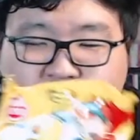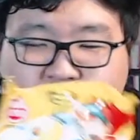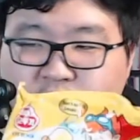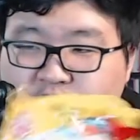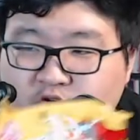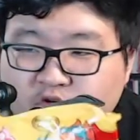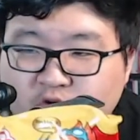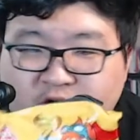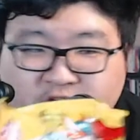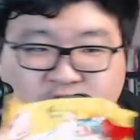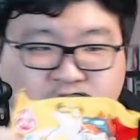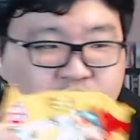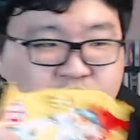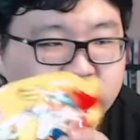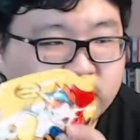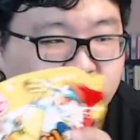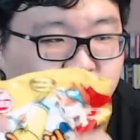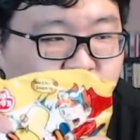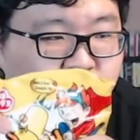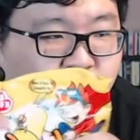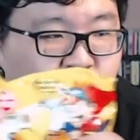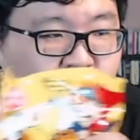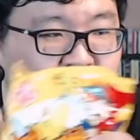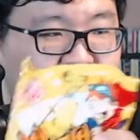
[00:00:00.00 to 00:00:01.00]
crush
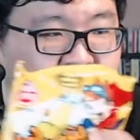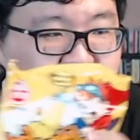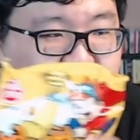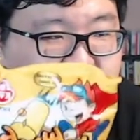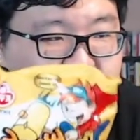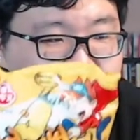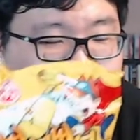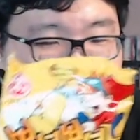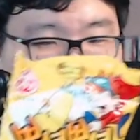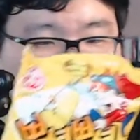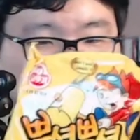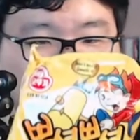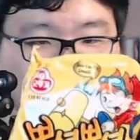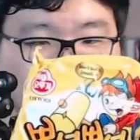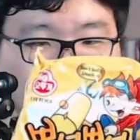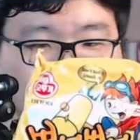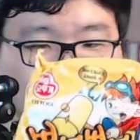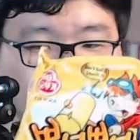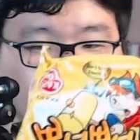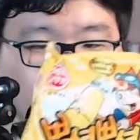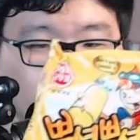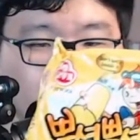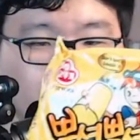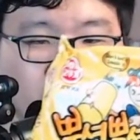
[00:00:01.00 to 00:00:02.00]
it,
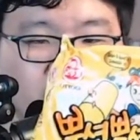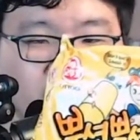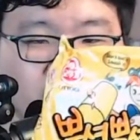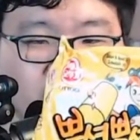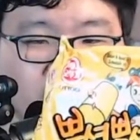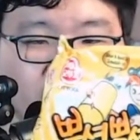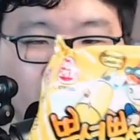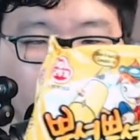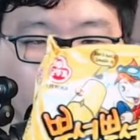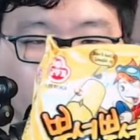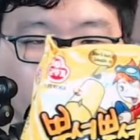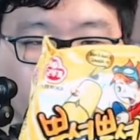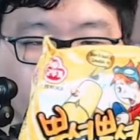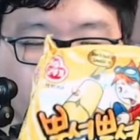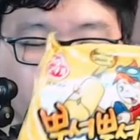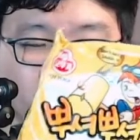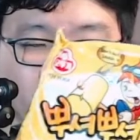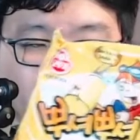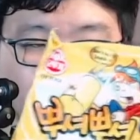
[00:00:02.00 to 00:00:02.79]
then there's like